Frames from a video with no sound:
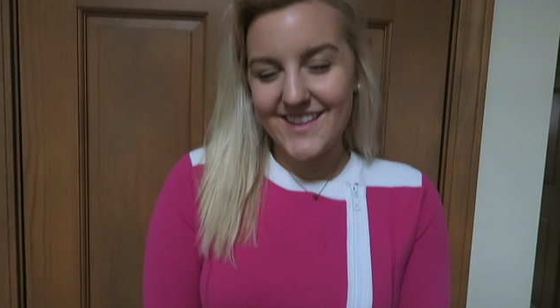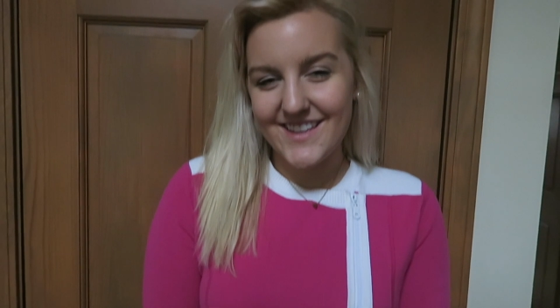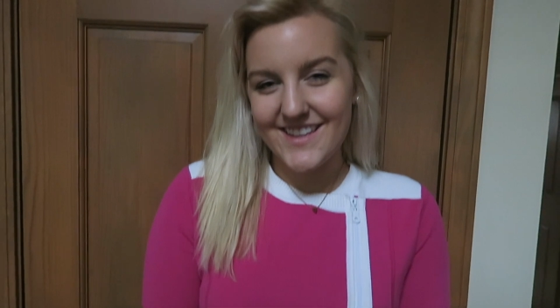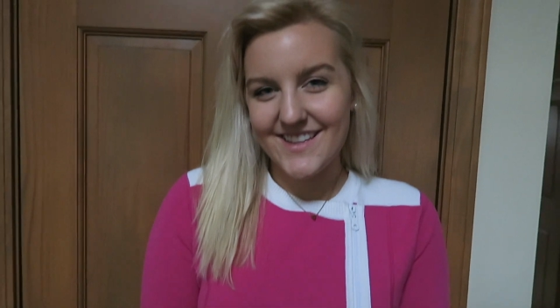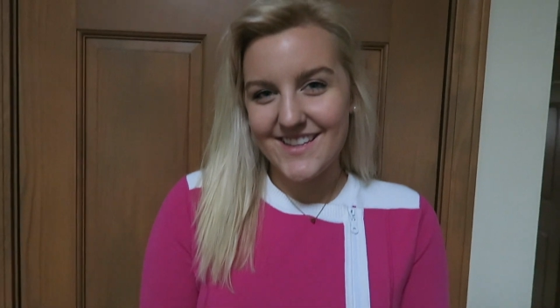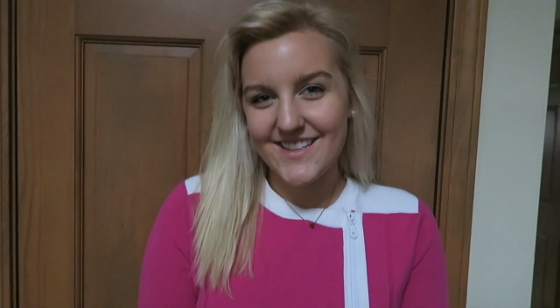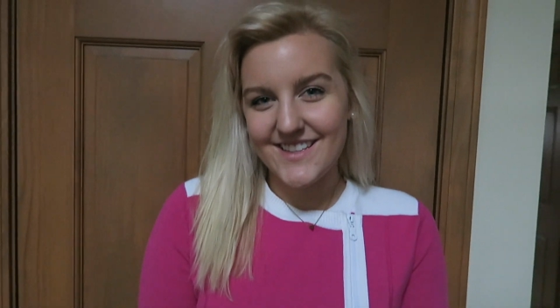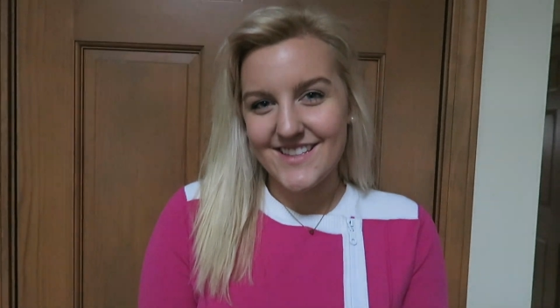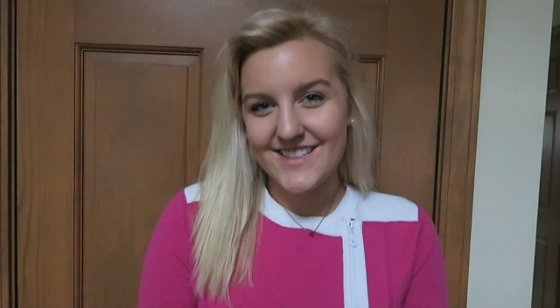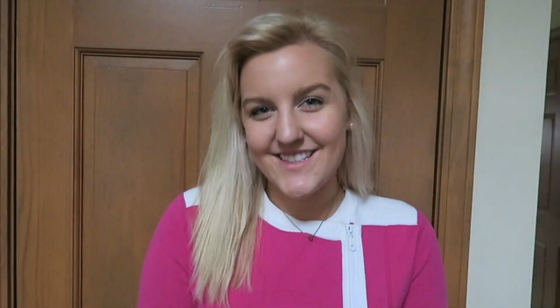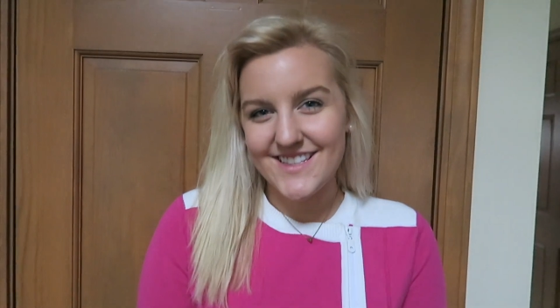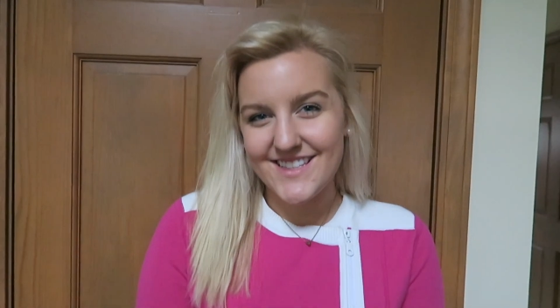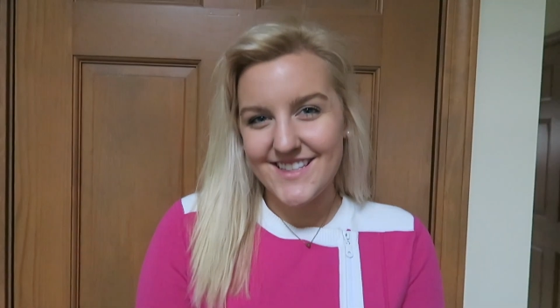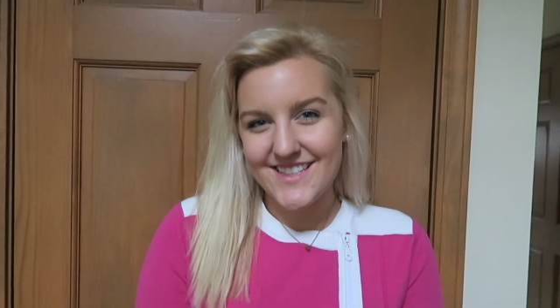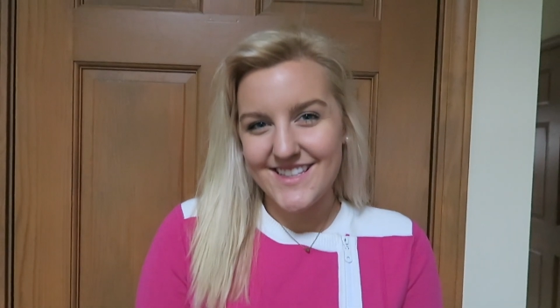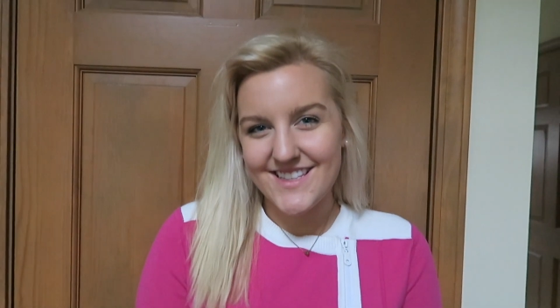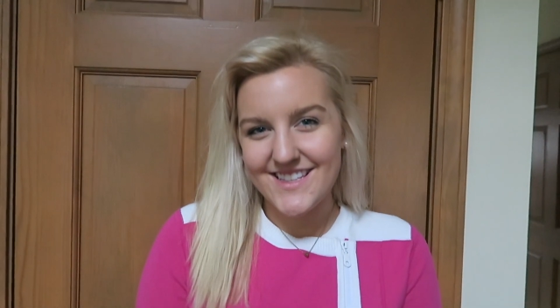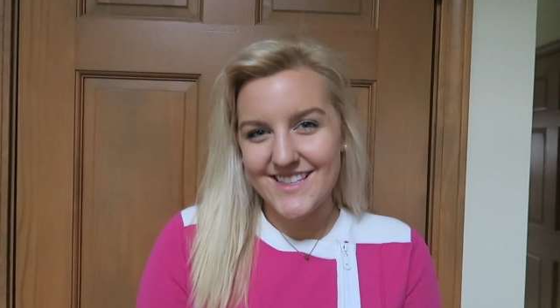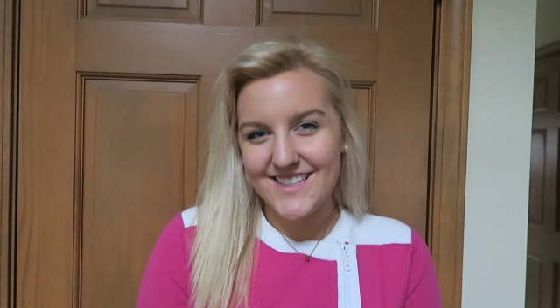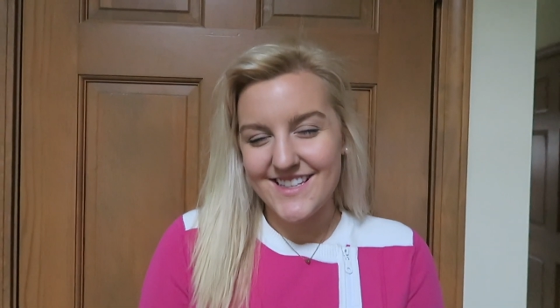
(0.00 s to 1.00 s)
I just have
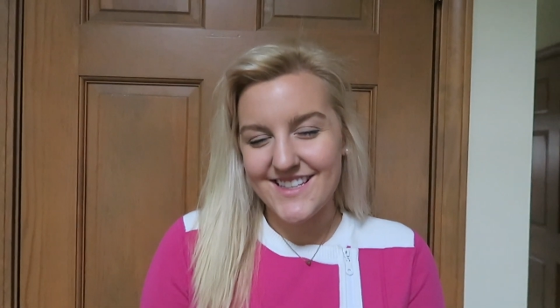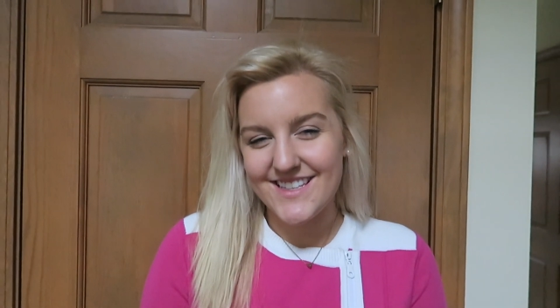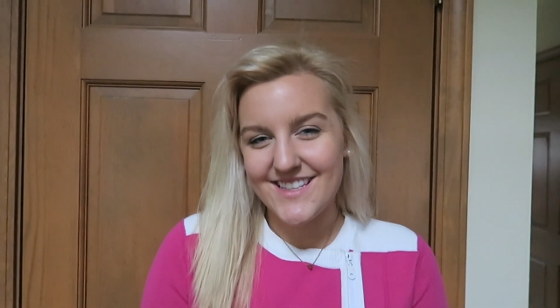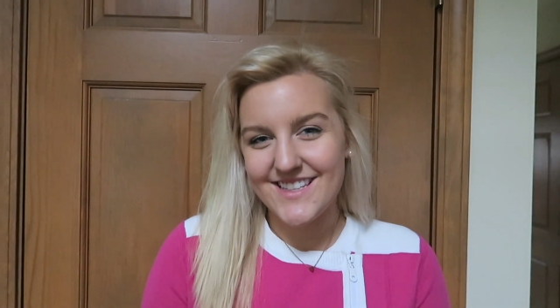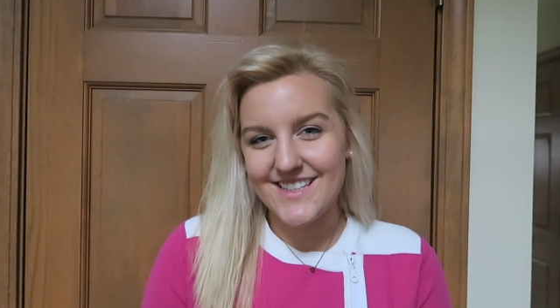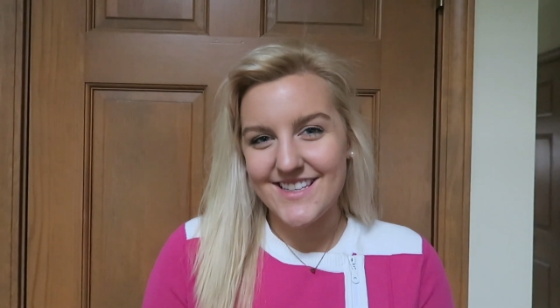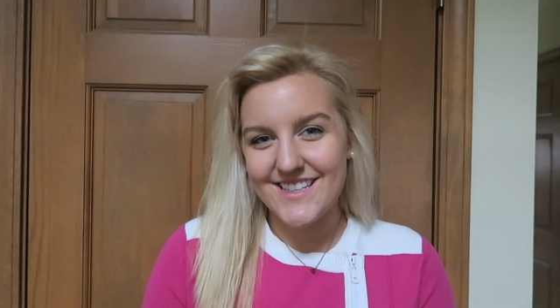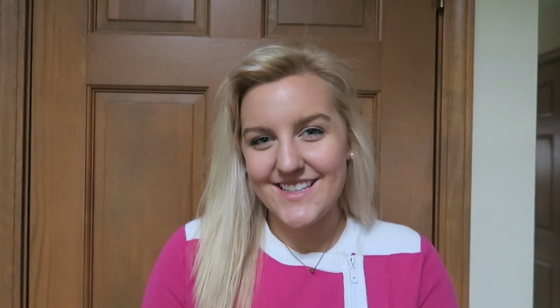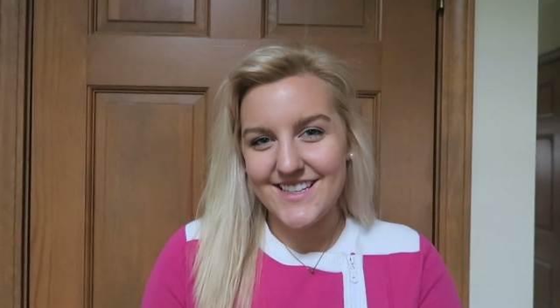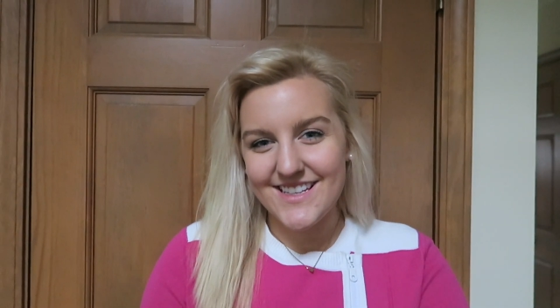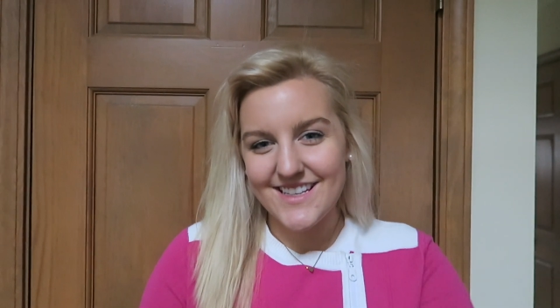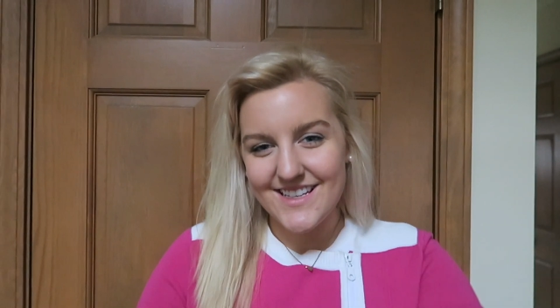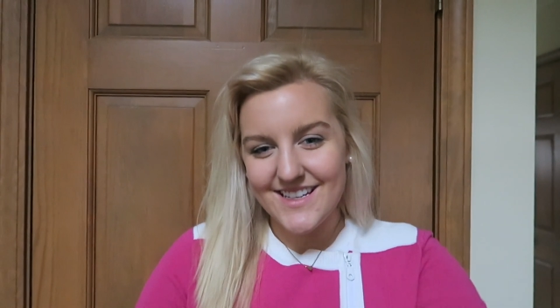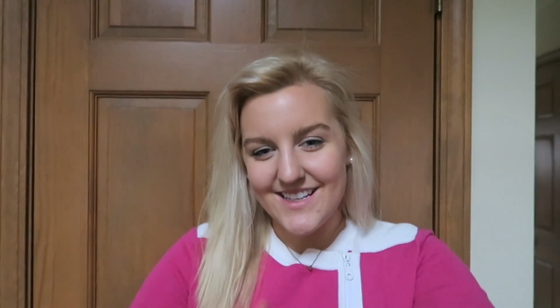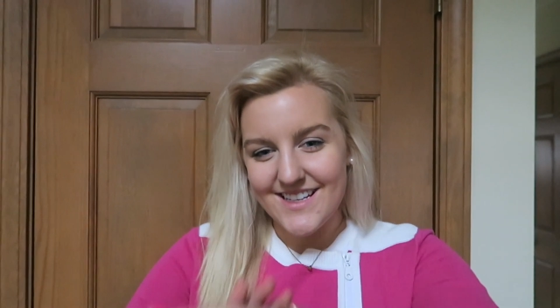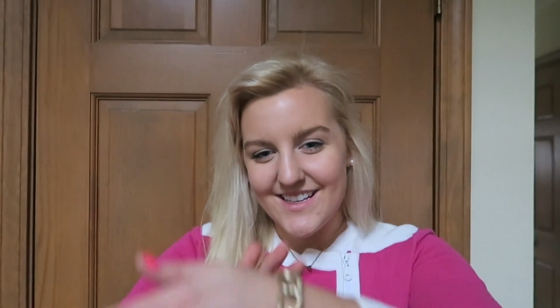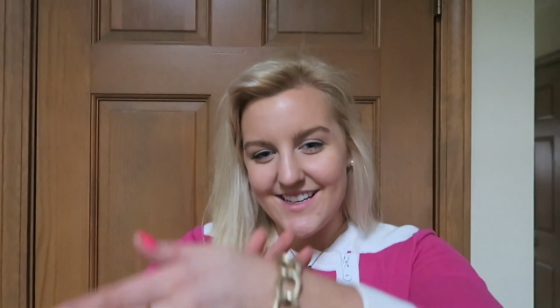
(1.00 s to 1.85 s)
on my J.